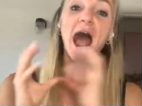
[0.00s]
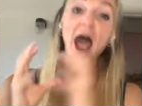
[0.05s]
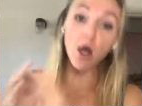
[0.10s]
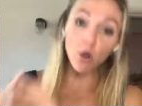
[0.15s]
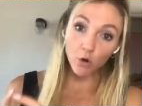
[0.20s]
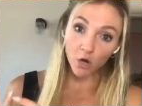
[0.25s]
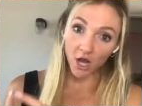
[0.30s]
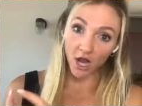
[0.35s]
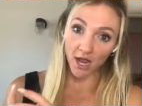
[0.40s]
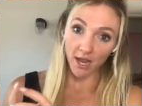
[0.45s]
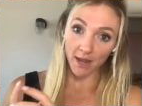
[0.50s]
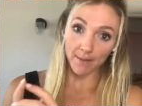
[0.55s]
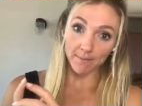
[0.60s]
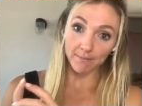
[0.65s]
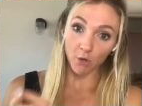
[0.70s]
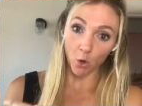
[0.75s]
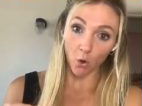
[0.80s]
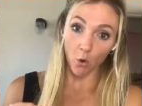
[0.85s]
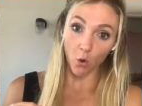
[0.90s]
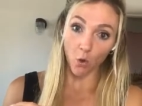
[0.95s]

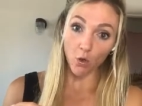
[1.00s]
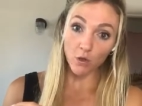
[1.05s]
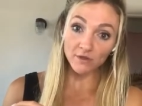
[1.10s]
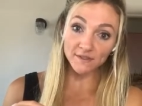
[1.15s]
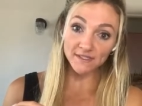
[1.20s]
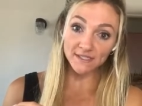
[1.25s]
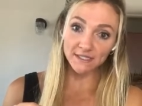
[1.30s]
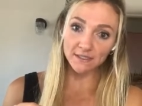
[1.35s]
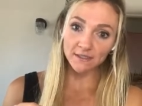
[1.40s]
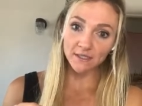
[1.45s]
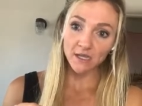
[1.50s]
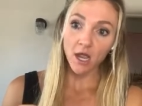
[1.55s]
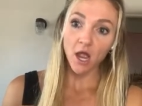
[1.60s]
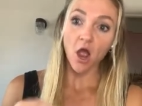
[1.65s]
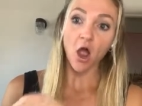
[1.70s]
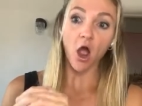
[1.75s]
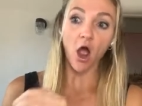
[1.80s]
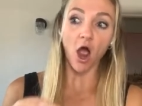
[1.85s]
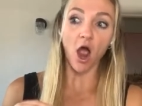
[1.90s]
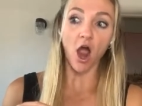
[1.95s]
Outcome goals
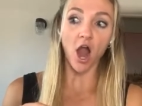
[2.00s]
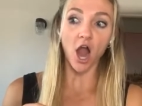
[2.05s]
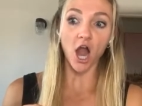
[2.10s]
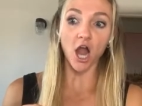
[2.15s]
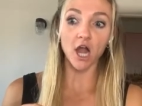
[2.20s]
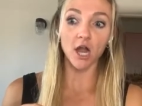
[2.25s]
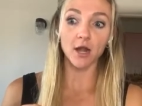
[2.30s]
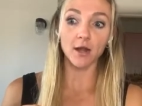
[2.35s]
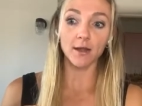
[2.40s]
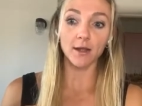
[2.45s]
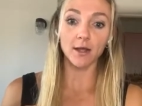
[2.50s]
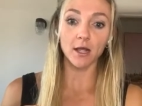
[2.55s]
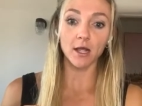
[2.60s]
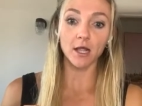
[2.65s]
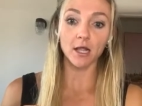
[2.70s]
are